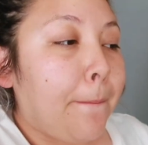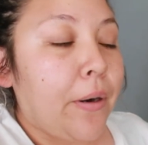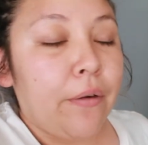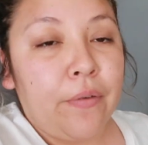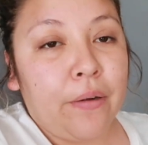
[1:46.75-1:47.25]

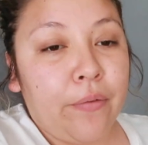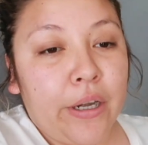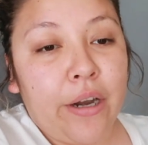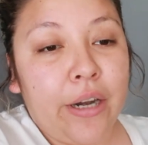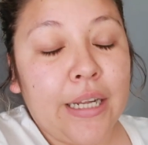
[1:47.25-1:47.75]
perfect for
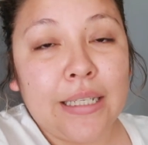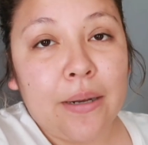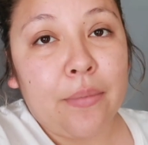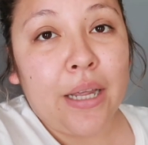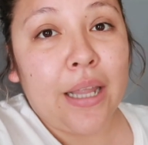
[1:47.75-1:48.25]
Darius
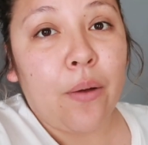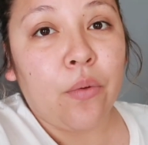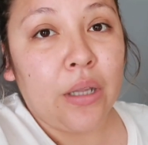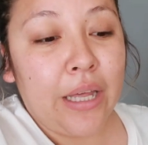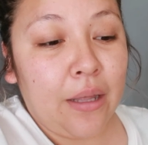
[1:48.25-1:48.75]
and Mia that
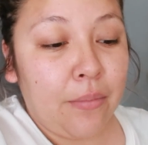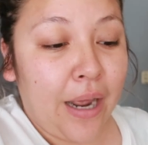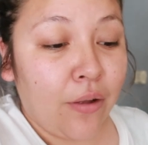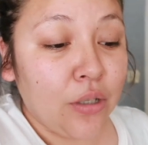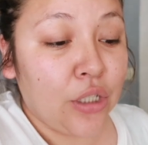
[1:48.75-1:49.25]
will lay them down.